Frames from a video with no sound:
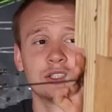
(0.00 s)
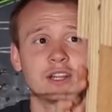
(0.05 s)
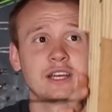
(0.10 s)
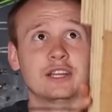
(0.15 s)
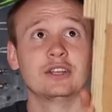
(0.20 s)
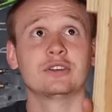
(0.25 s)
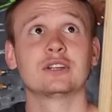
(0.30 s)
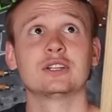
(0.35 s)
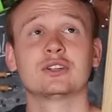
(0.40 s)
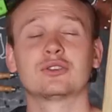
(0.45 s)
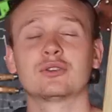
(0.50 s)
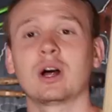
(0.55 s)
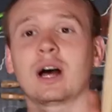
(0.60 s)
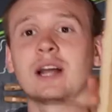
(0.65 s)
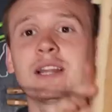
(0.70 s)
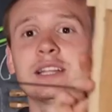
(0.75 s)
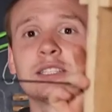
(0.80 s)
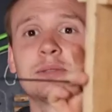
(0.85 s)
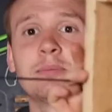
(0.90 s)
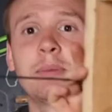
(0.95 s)
so that you can
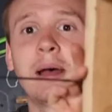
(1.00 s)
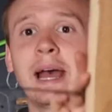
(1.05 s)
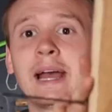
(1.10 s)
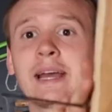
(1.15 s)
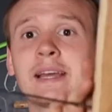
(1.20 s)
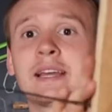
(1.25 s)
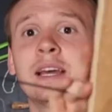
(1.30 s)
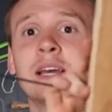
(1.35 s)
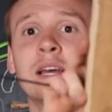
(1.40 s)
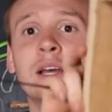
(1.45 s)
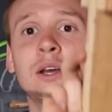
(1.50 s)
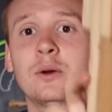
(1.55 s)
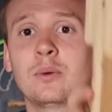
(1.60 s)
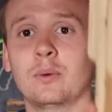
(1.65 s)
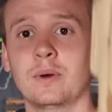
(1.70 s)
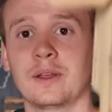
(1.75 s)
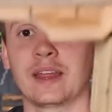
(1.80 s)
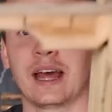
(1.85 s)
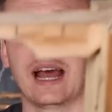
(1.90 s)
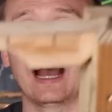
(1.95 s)
draw this back
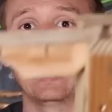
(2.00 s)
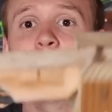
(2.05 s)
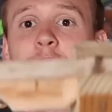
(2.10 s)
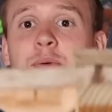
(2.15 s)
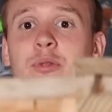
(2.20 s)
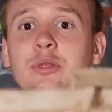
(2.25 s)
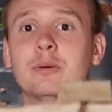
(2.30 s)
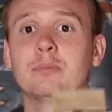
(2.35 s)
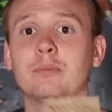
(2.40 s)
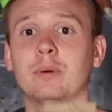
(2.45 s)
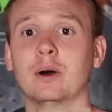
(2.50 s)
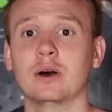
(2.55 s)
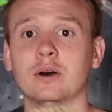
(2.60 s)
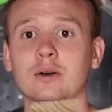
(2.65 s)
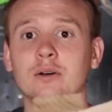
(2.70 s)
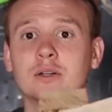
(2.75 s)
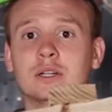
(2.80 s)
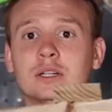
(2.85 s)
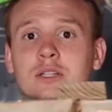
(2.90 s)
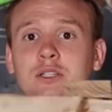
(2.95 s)
without the
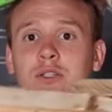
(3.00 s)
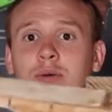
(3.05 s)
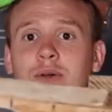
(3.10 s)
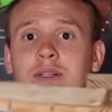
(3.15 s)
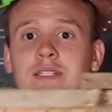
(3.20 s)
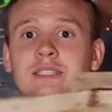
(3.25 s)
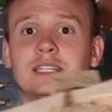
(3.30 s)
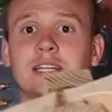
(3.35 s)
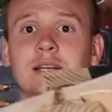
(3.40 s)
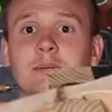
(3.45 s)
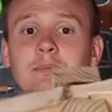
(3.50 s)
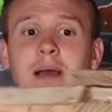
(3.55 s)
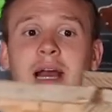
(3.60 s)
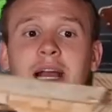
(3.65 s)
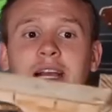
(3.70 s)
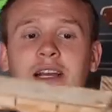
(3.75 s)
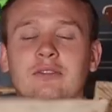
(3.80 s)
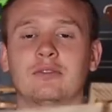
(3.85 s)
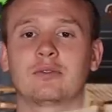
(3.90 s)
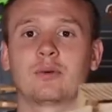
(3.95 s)
bow twisting
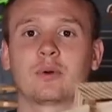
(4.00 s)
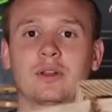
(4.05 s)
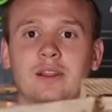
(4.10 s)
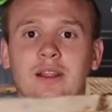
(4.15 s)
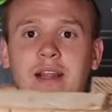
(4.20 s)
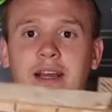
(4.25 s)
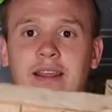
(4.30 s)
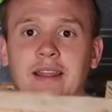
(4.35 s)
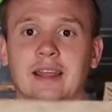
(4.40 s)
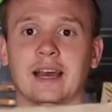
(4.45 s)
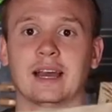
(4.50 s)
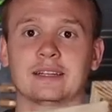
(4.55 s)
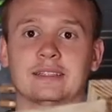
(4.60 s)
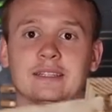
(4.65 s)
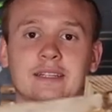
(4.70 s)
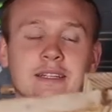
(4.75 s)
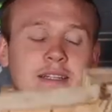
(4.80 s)
back and forth like that.